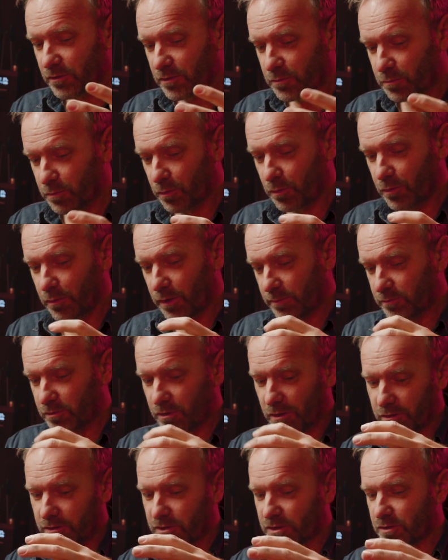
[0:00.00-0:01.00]
those programs
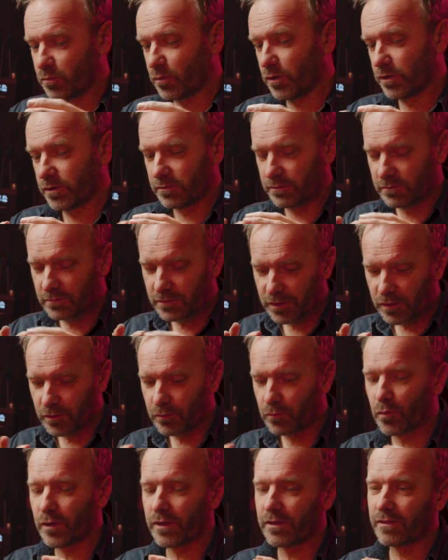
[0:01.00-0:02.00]
on just what the
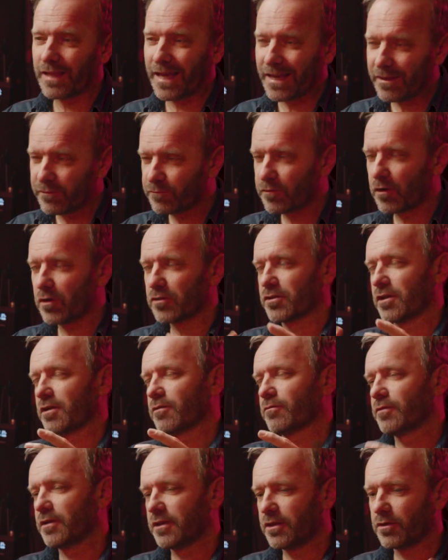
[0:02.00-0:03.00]
way light falls on a
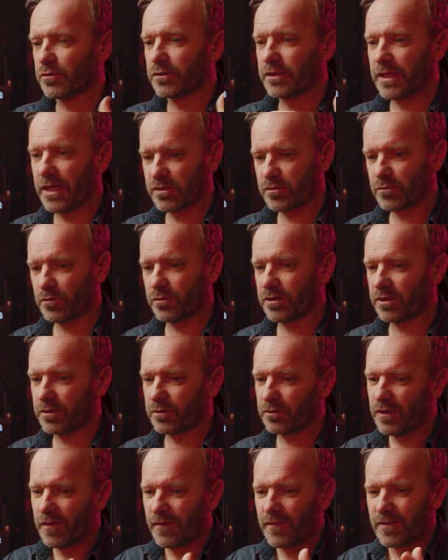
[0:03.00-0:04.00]
figure and that sort of
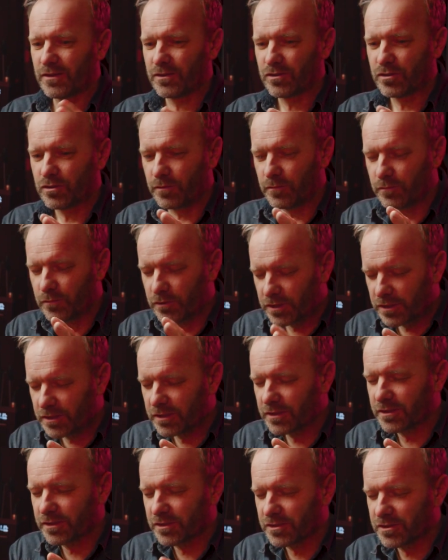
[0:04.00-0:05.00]
thing
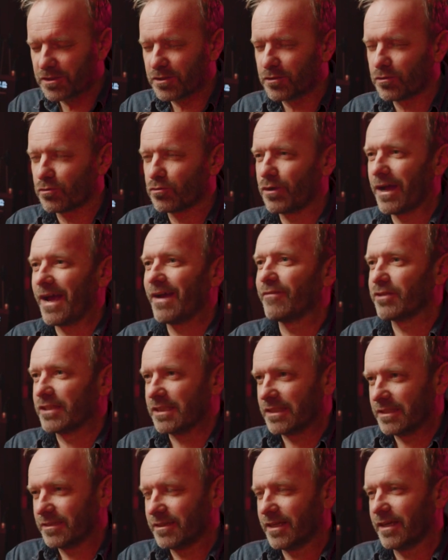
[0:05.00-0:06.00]
didn't consider
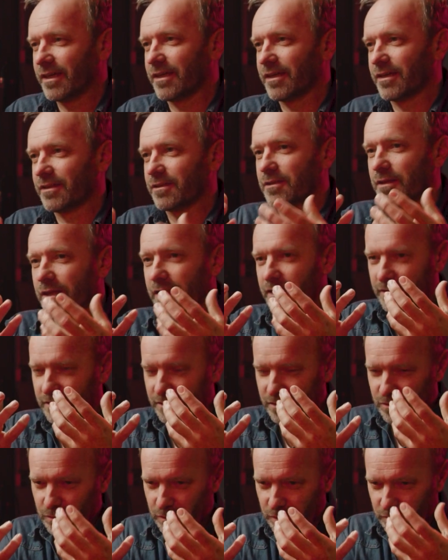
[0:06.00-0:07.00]
gravity and
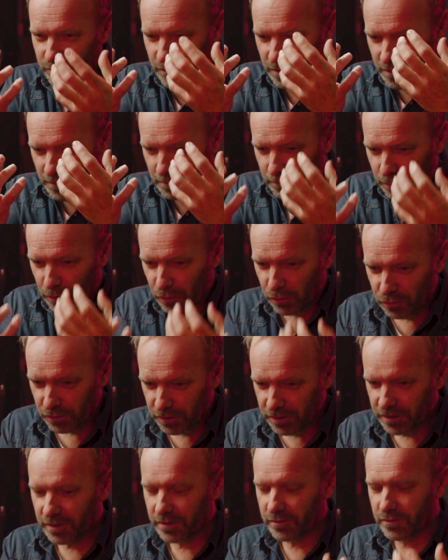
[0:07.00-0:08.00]
the sort of
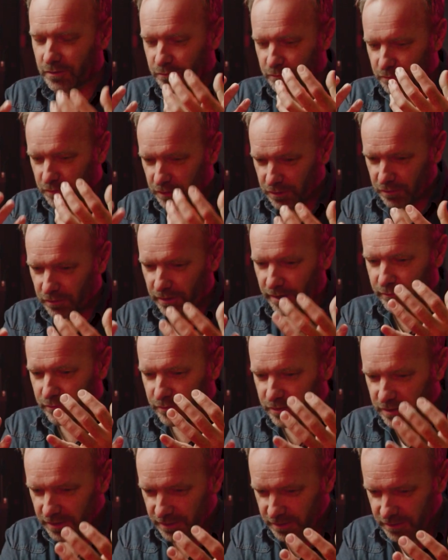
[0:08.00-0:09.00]
pulling of the figure.
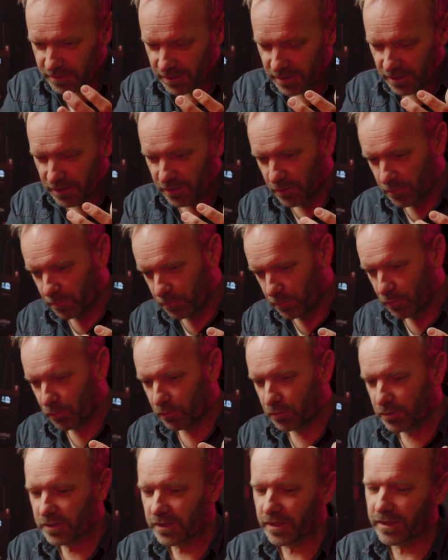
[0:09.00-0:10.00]
Everything is, you're
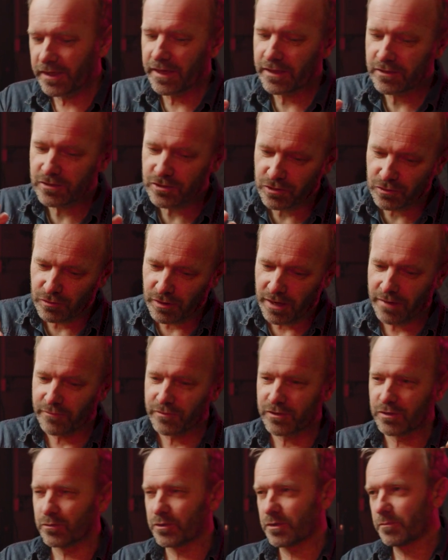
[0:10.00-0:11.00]
pulling against
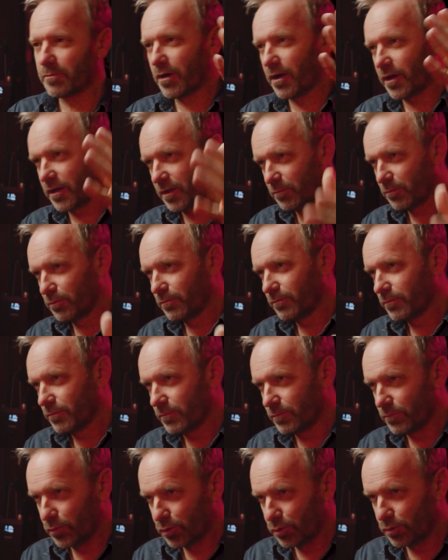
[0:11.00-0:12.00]
gravity when a body
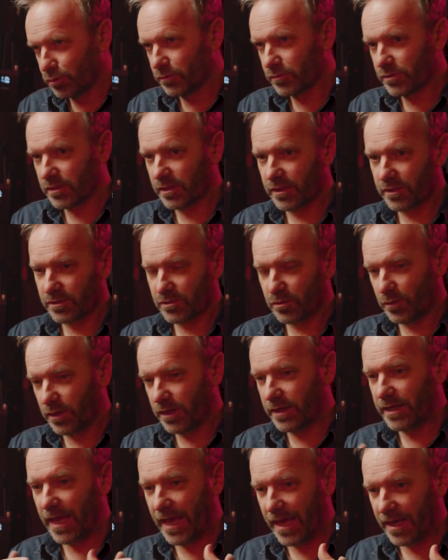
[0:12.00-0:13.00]
moves, and so
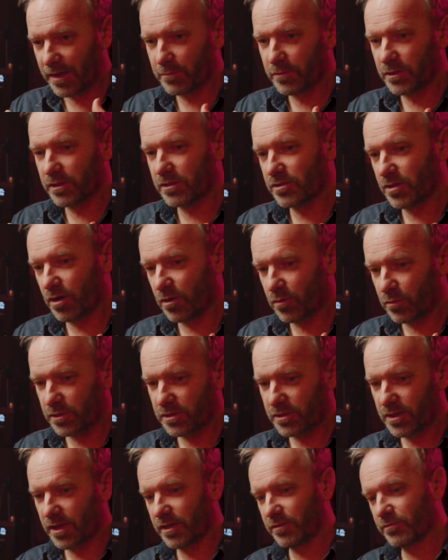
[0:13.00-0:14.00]
anatomy is
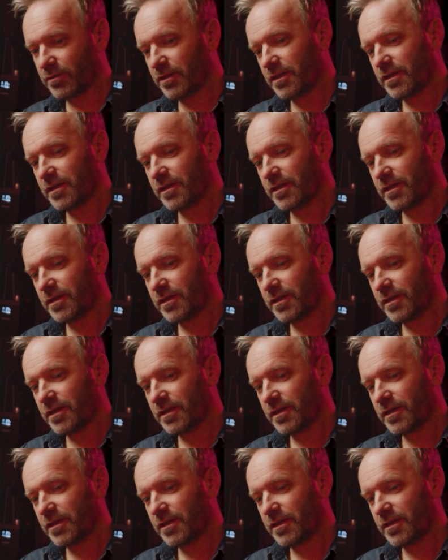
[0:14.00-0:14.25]
always kind of